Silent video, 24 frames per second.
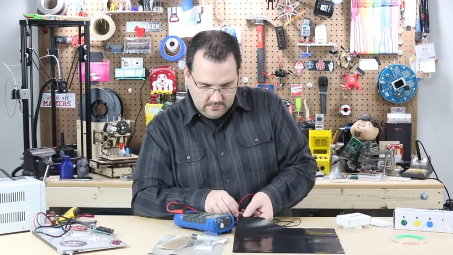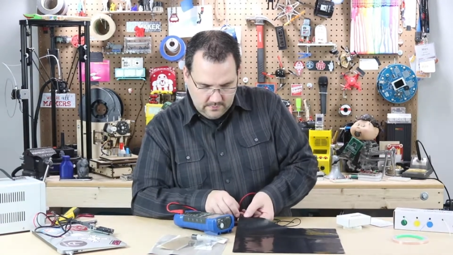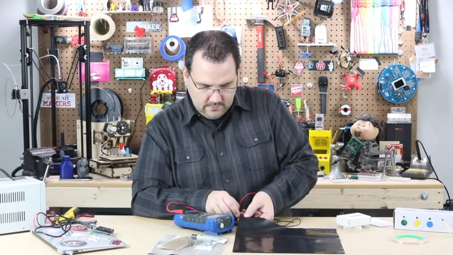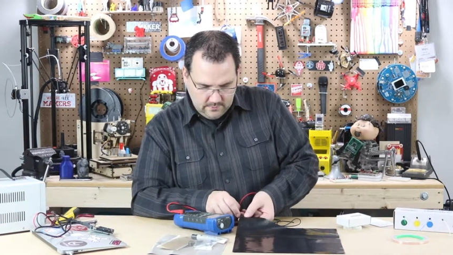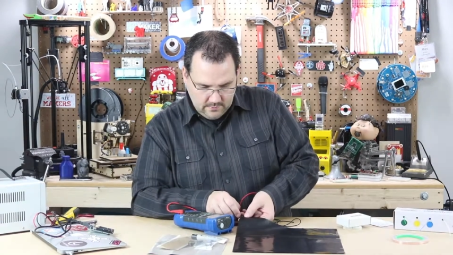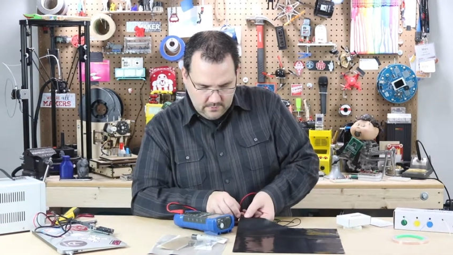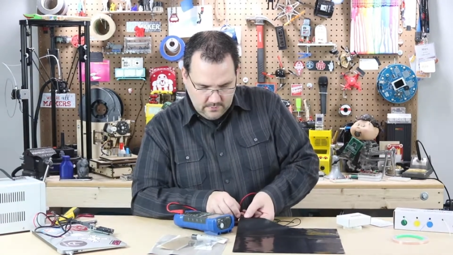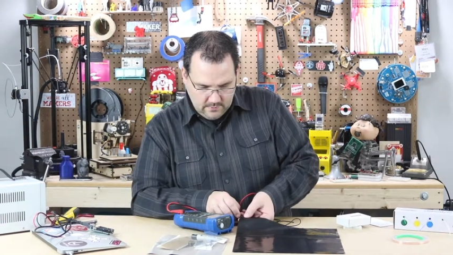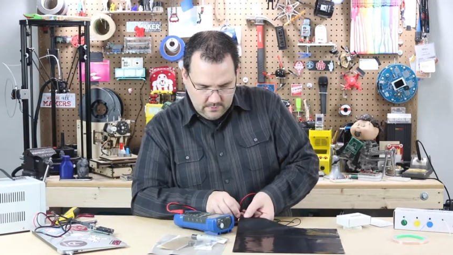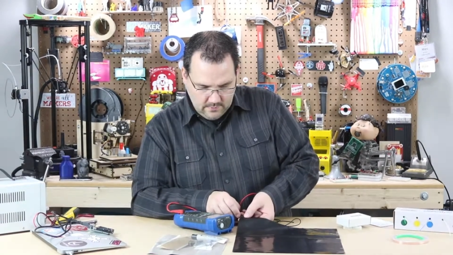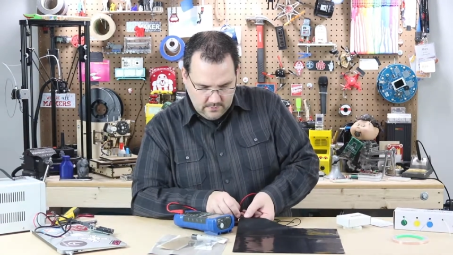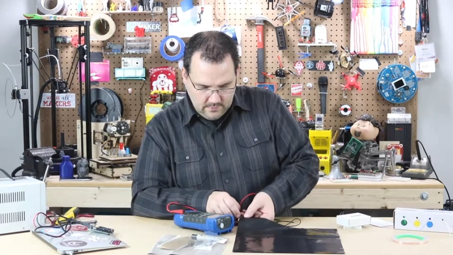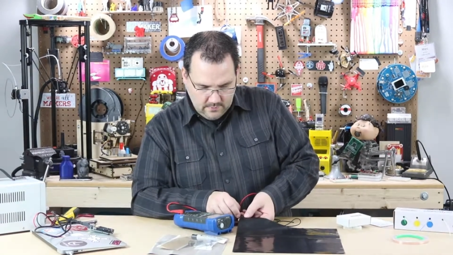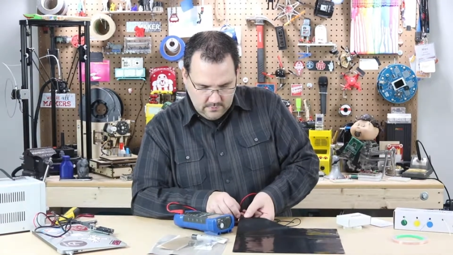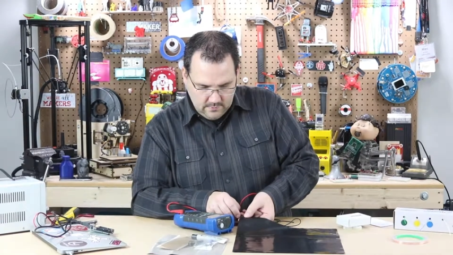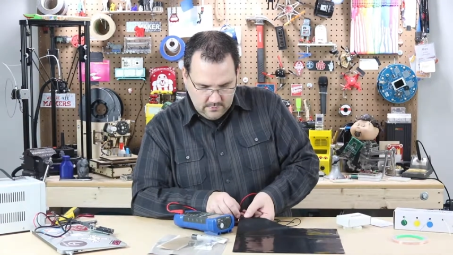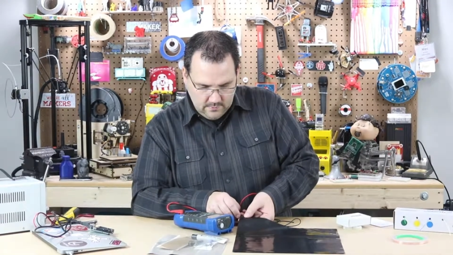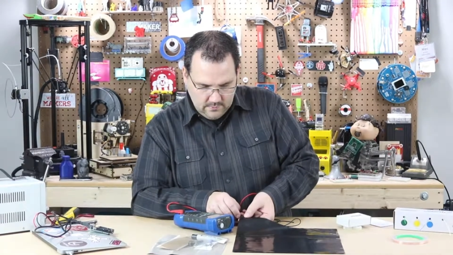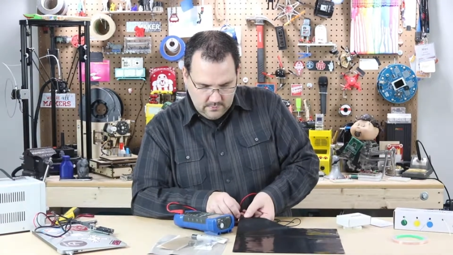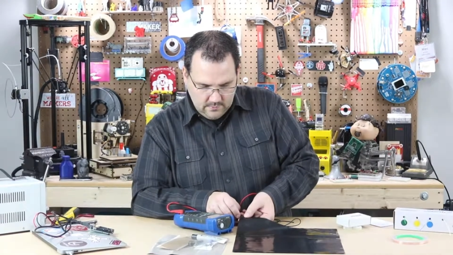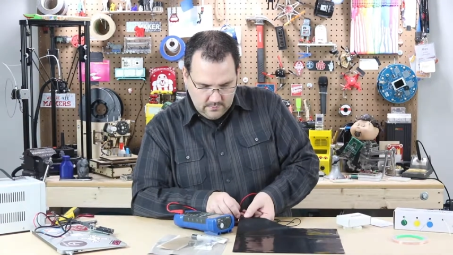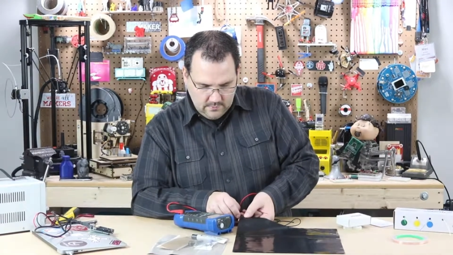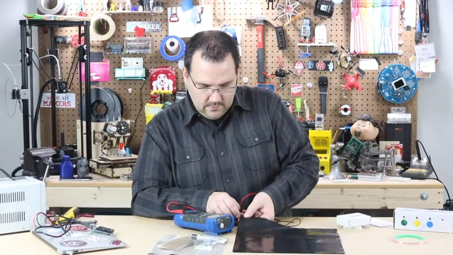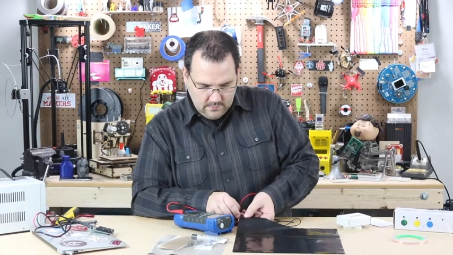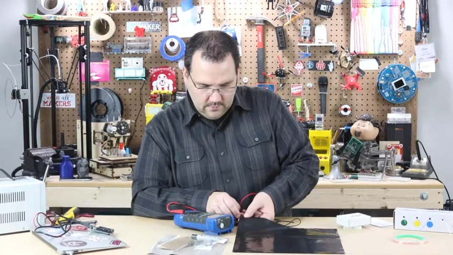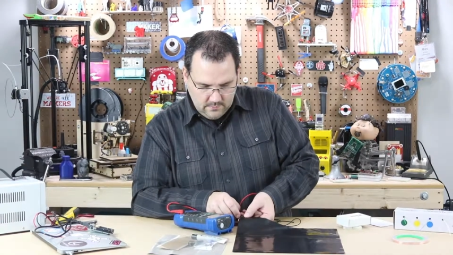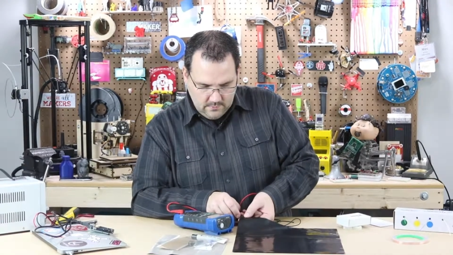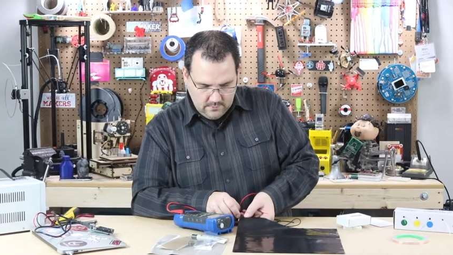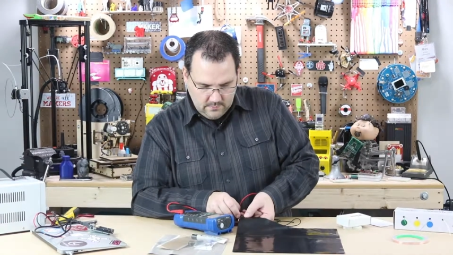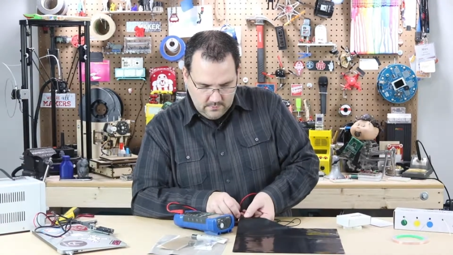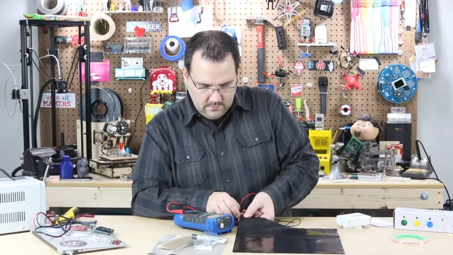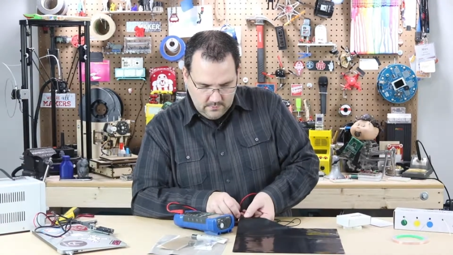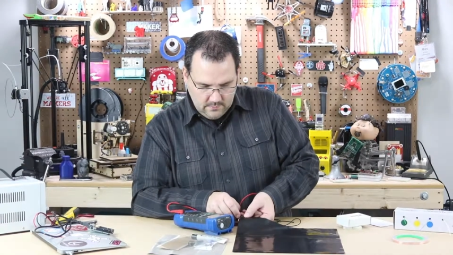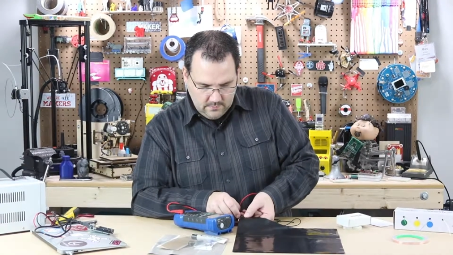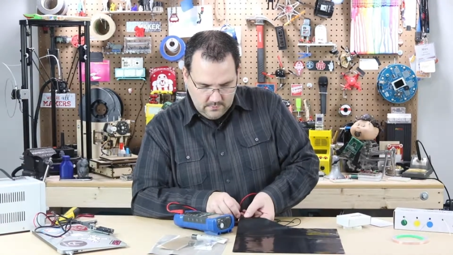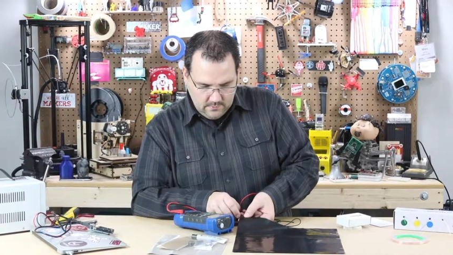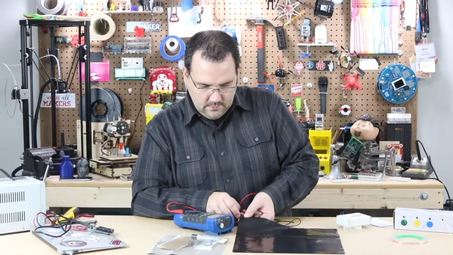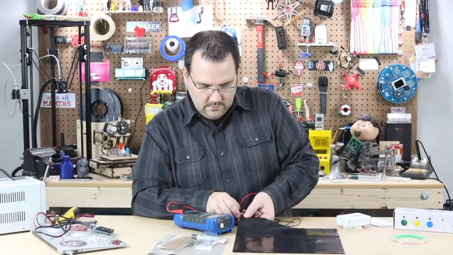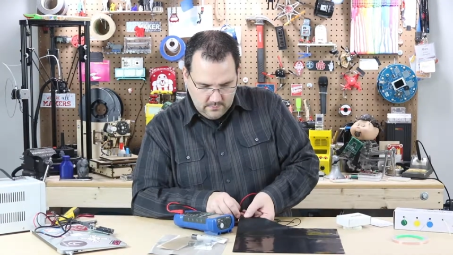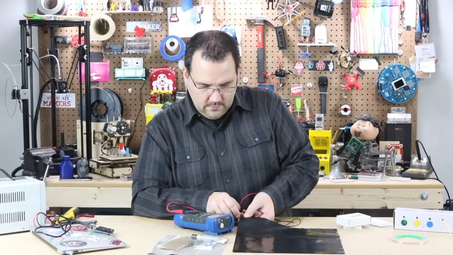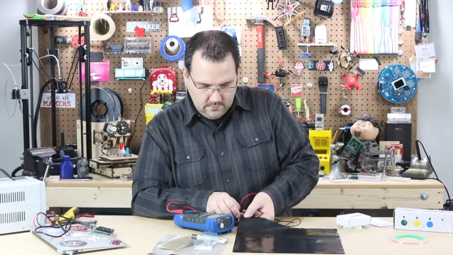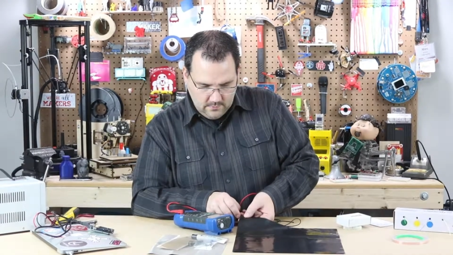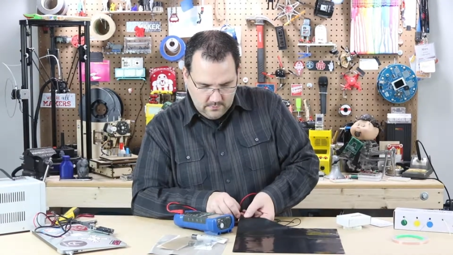Nothing is said.